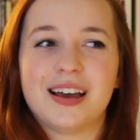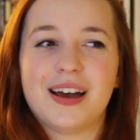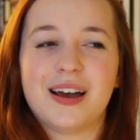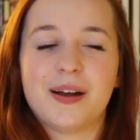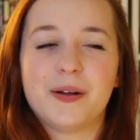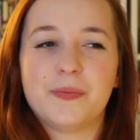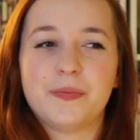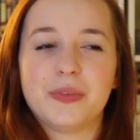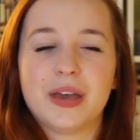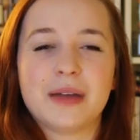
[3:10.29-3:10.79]

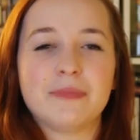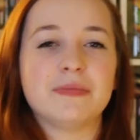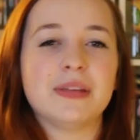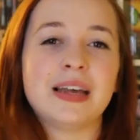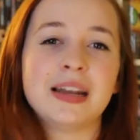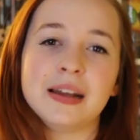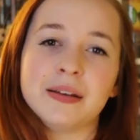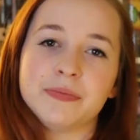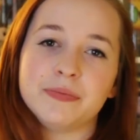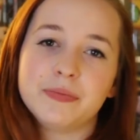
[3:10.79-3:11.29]

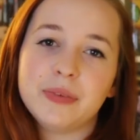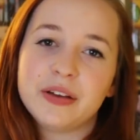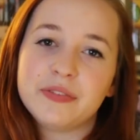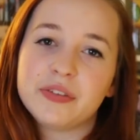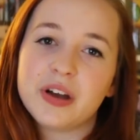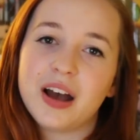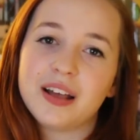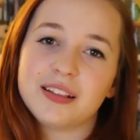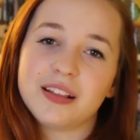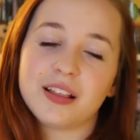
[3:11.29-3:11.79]

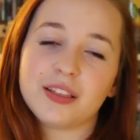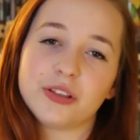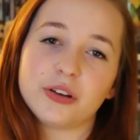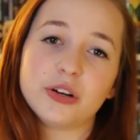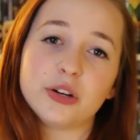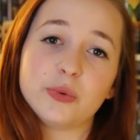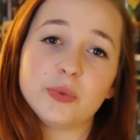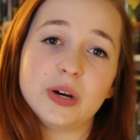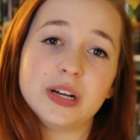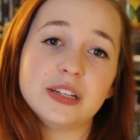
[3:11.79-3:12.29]
I've got the
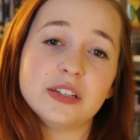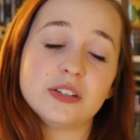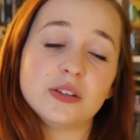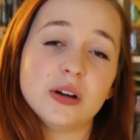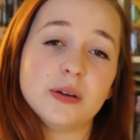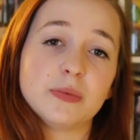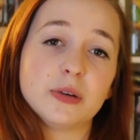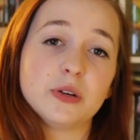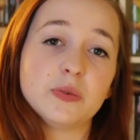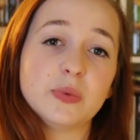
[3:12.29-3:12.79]
third one, so
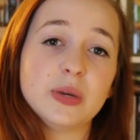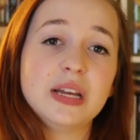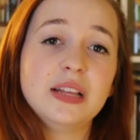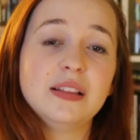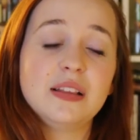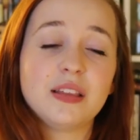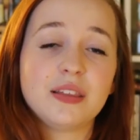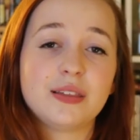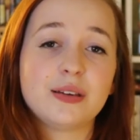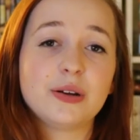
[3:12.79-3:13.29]
I'm gonna
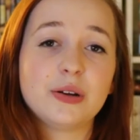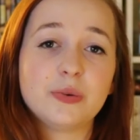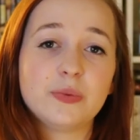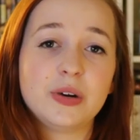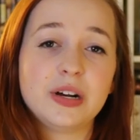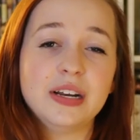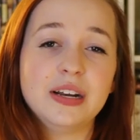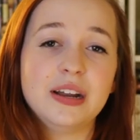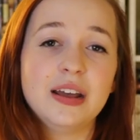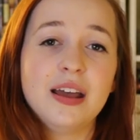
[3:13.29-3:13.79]
read the third
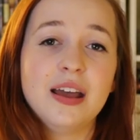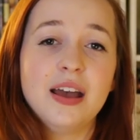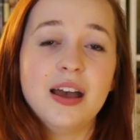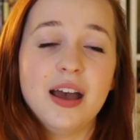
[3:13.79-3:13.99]
one